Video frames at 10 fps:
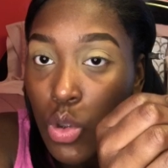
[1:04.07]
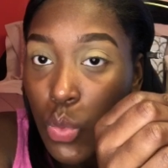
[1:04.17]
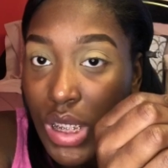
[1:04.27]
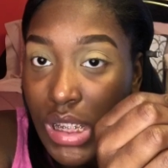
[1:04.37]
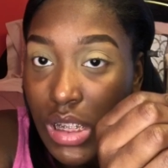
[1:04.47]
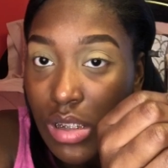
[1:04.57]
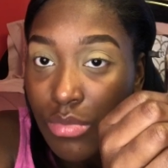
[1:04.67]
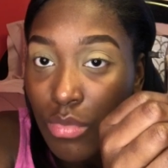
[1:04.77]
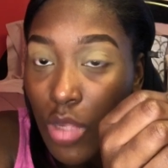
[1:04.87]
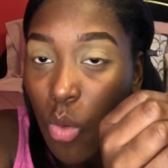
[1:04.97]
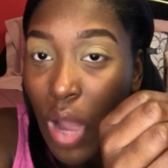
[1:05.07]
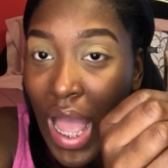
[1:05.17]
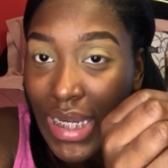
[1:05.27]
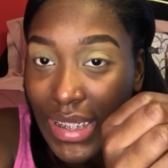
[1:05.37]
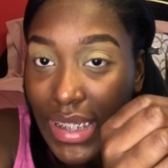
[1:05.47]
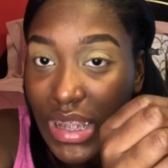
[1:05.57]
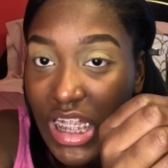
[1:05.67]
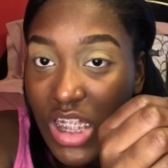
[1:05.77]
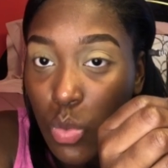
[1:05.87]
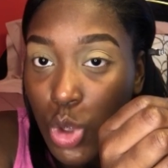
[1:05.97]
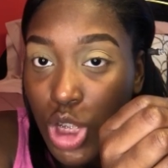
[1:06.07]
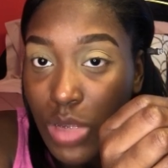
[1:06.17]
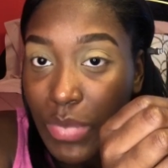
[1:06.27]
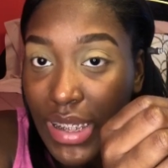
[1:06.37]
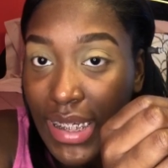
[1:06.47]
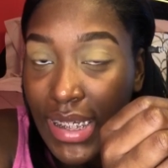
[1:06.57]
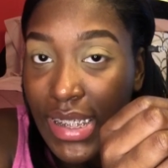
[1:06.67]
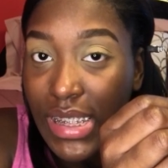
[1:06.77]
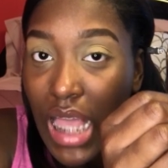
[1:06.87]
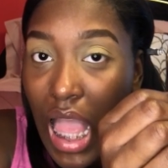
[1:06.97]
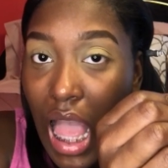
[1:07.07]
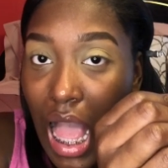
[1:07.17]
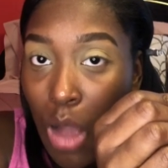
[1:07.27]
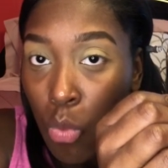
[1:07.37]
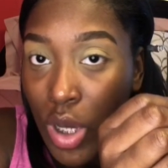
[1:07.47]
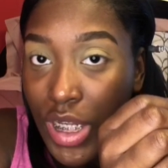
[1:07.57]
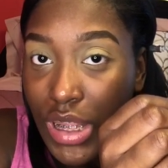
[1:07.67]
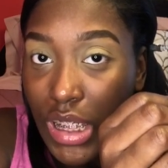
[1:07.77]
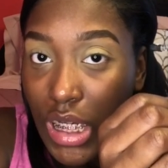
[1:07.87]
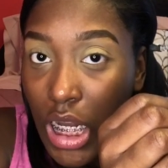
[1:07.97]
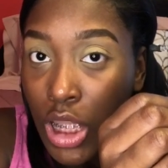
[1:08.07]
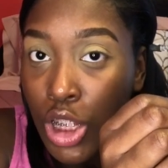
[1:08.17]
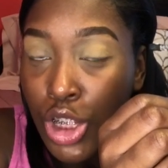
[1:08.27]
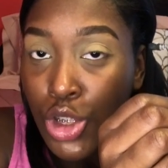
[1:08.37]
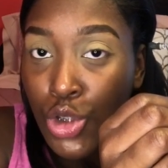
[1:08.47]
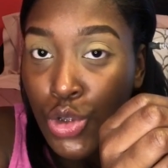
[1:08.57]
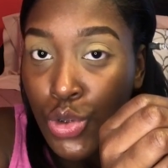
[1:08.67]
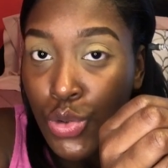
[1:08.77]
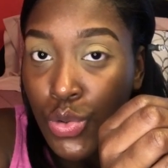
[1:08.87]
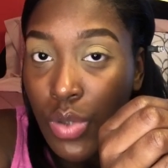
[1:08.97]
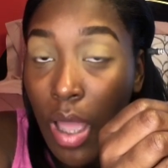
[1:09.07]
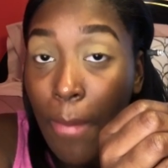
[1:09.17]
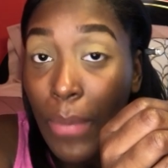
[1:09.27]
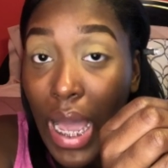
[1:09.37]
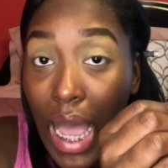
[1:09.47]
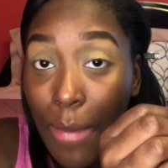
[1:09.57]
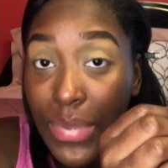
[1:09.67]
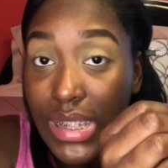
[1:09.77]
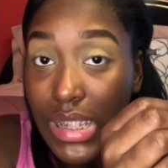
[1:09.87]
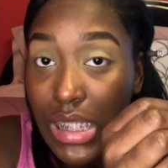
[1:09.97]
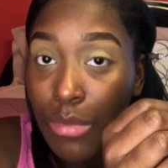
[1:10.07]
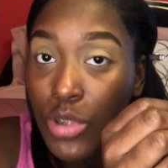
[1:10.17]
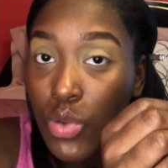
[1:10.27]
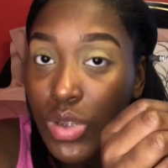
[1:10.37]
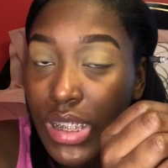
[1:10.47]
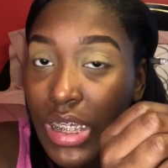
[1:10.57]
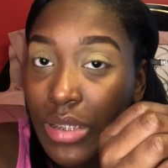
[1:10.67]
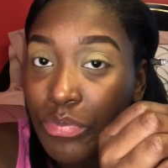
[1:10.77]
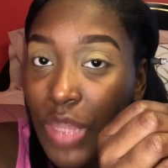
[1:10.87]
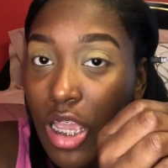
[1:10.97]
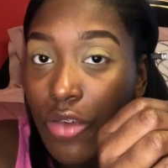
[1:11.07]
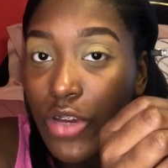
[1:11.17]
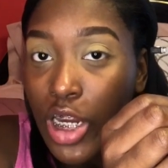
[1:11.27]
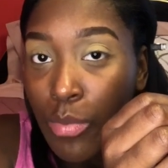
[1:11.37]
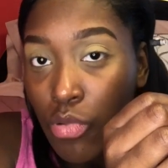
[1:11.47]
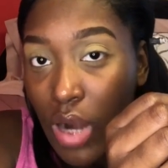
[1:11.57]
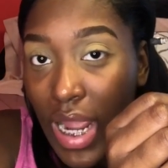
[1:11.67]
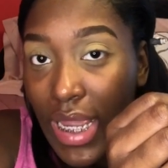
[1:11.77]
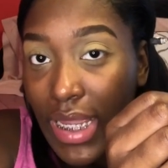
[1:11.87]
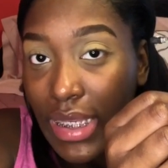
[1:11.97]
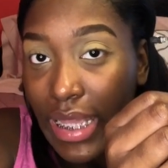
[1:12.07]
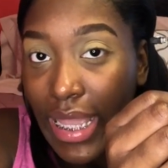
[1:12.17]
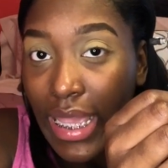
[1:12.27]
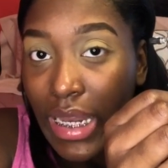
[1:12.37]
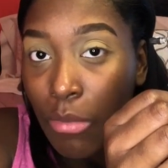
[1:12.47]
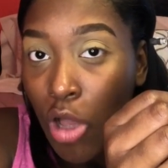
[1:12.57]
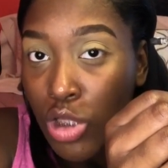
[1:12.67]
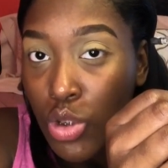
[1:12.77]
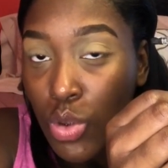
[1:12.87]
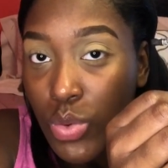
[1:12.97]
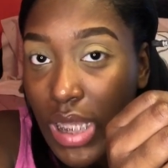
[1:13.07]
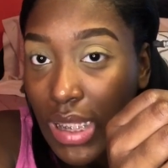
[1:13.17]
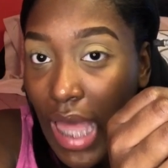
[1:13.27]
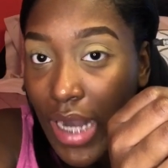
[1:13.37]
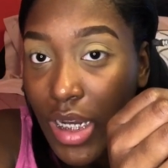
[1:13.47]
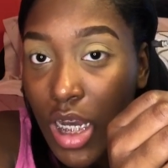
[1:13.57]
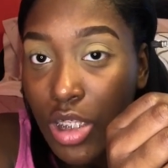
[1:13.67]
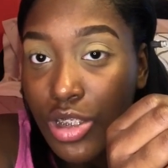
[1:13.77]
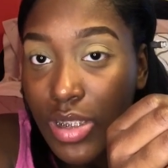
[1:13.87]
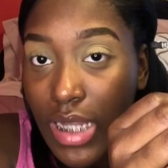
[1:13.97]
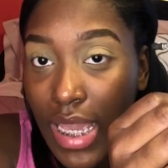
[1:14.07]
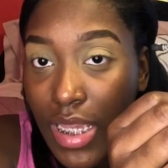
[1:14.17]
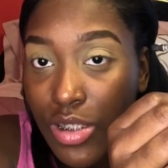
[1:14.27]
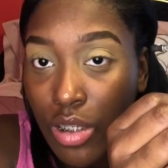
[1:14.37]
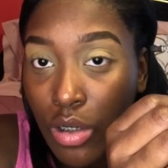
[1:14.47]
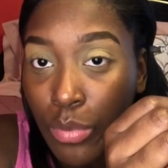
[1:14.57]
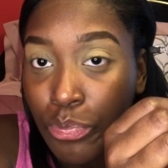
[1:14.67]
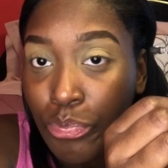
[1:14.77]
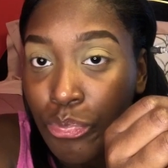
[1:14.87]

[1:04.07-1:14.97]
the reason why I did this was just because I wanted the colors to pop since I'm using very bright, and I'm also using a lot of colors today. So